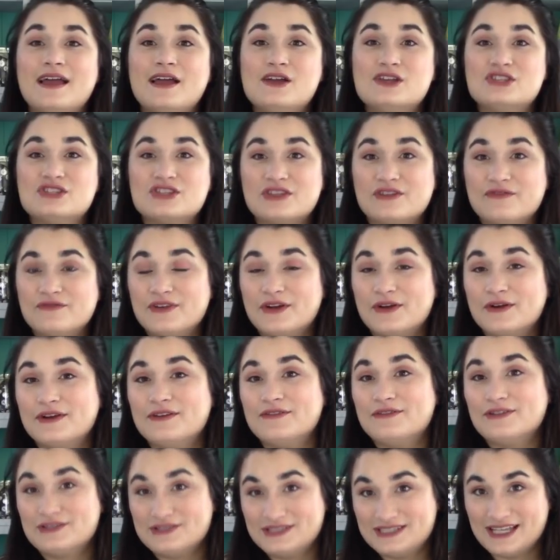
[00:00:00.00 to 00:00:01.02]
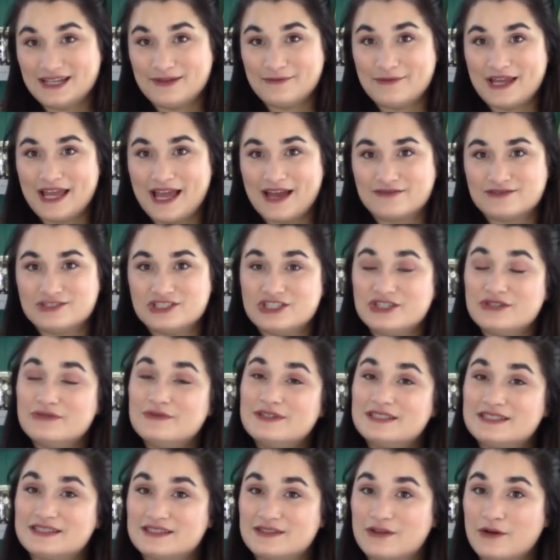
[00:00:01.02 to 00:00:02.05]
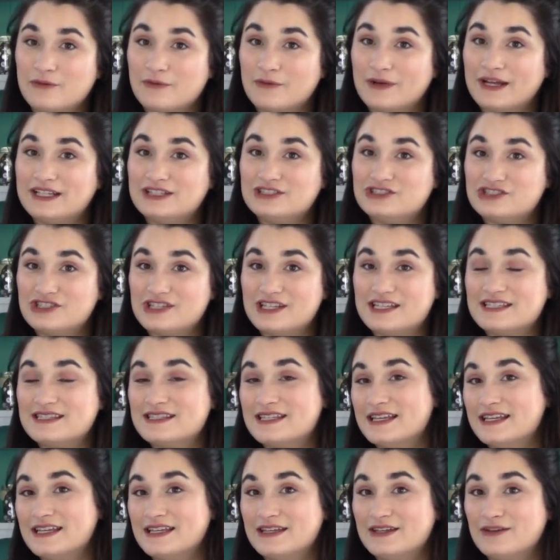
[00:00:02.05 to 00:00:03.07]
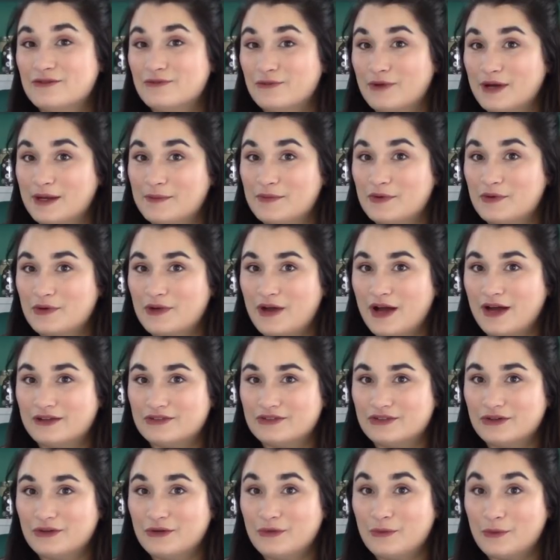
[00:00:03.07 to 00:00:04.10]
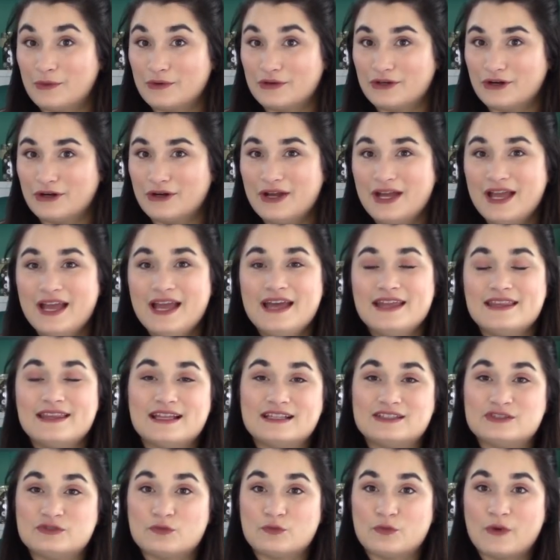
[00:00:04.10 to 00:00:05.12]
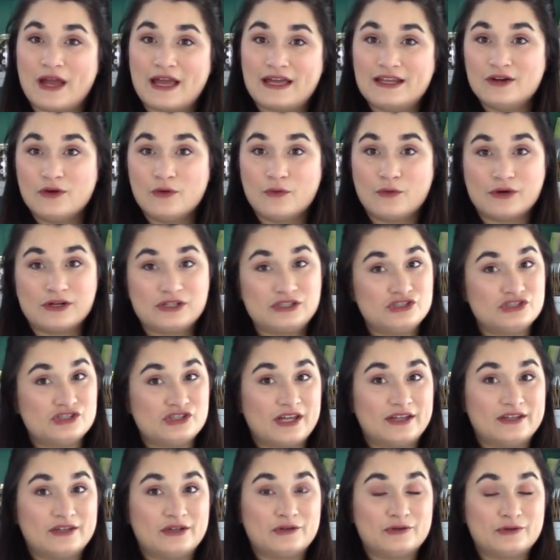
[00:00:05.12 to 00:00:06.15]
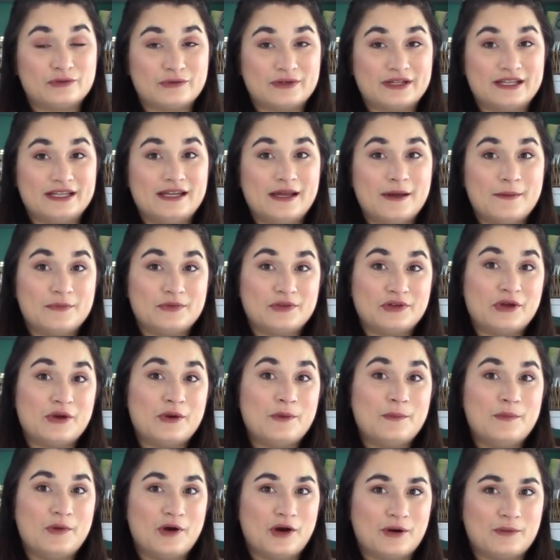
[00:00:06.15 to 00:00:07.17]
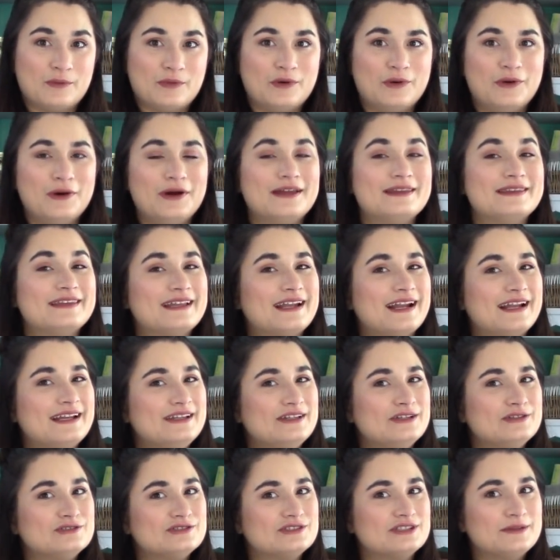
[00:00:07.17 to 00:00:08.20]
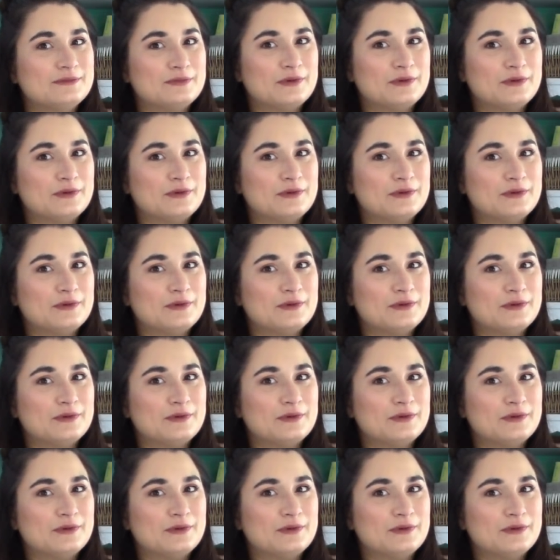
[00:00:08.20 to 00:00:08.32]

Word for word: so the very first thing we have to do is arrange this in rainbow color order. That's red, orange, yellow, green, blue, purple, and then I usually